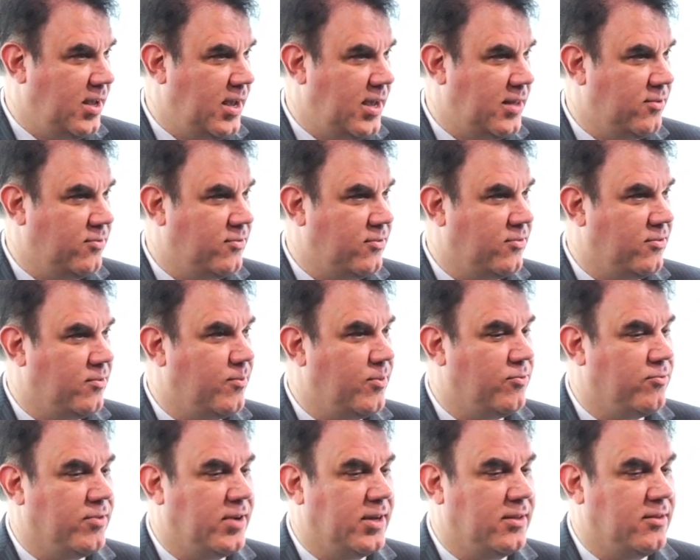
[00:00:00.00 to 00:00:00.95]
and the system
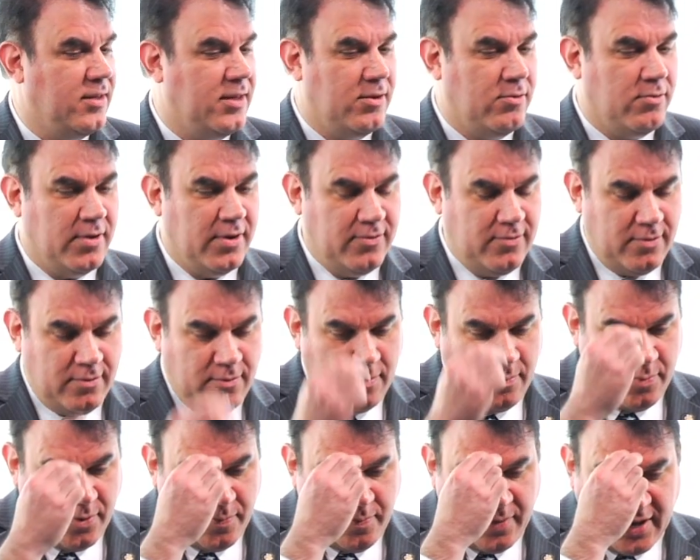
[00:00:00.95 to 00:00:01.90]
is rigged in order to
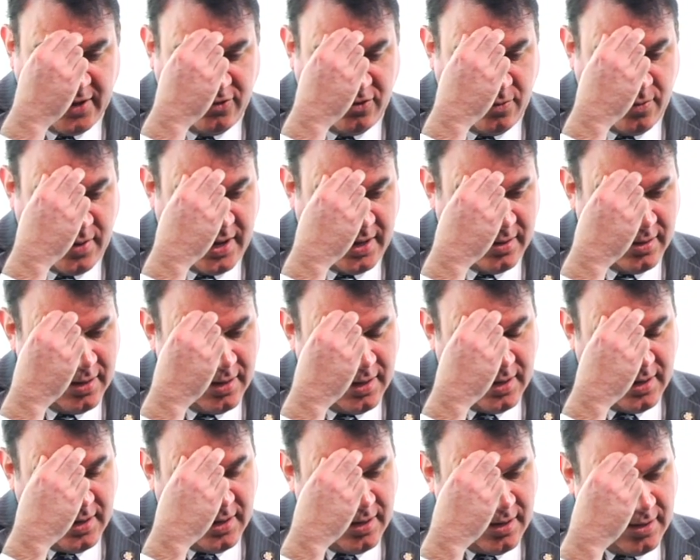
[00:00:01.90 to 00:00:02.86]
perpetuate
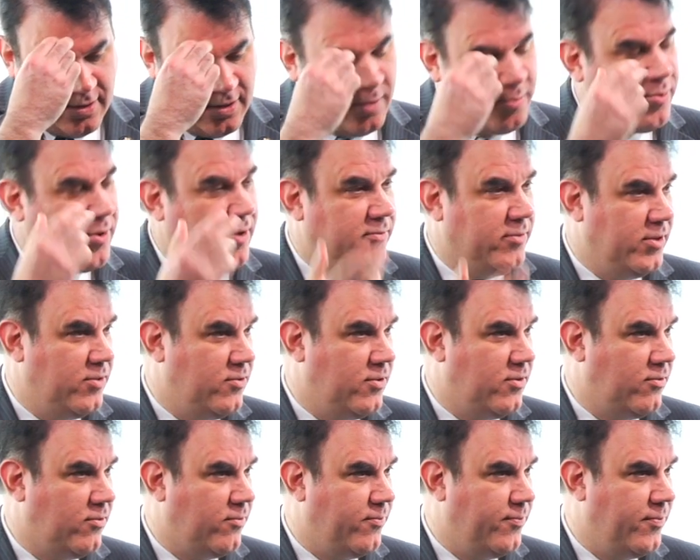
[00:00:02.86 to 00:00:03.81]
their
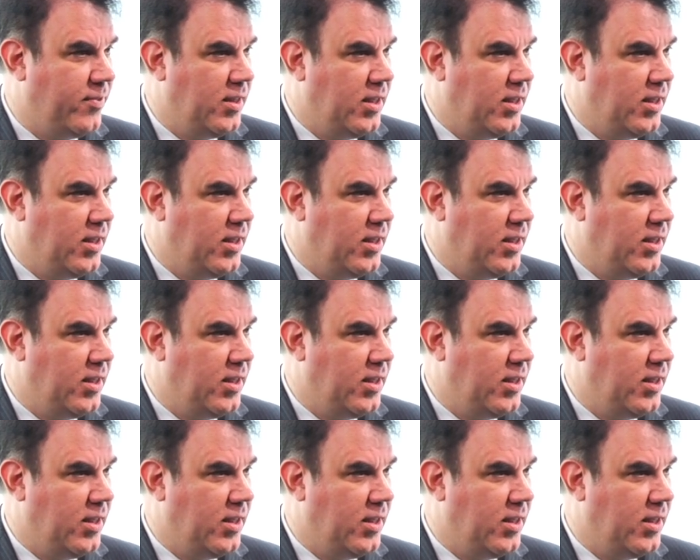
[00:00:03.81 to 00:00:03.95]
privileges.